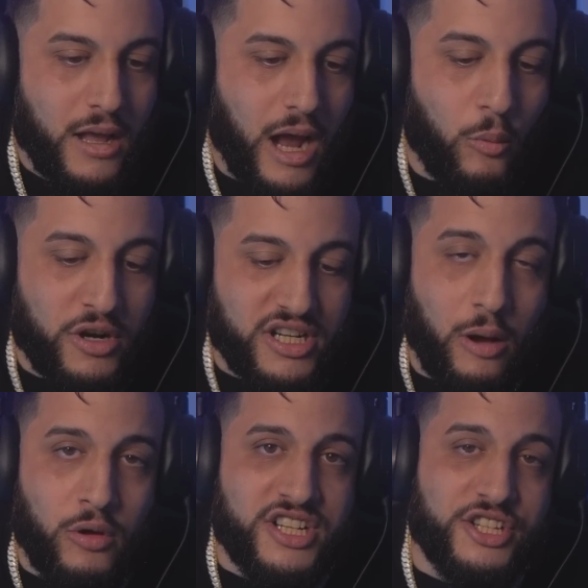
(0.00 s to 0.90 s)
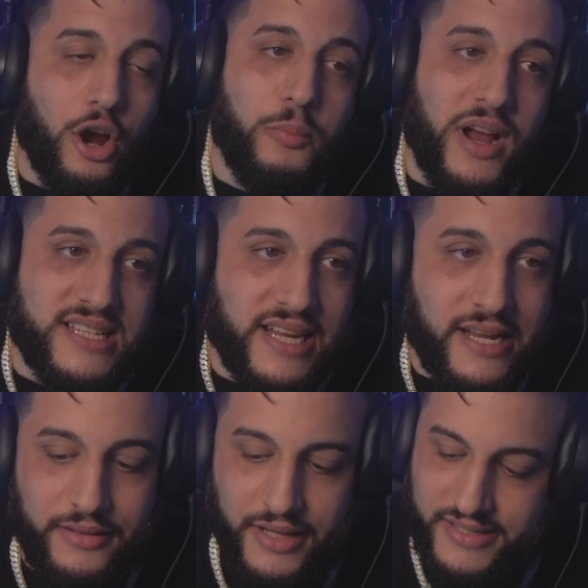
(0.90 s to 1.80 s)
I want to start by
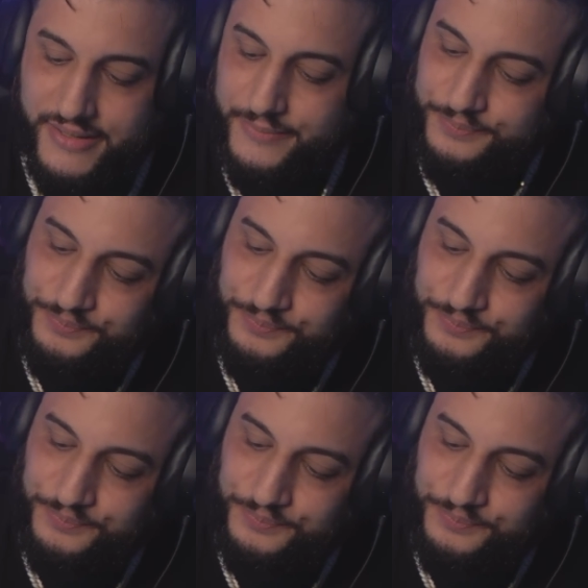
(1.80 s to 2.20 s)
saying this.